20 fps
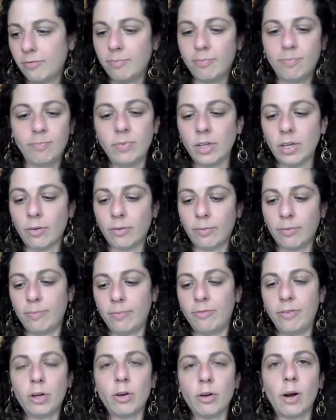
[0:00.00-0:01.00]
you know,
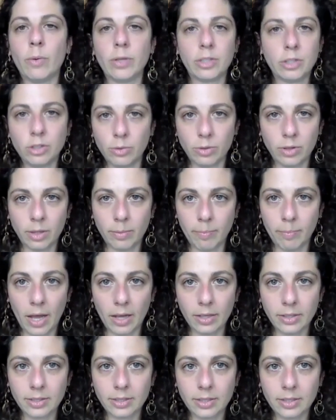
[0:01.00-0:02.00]
figure out what to do with the
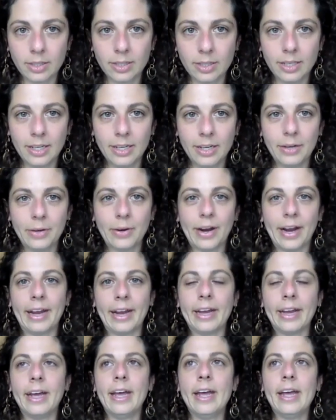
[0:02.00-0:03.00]
mess, right?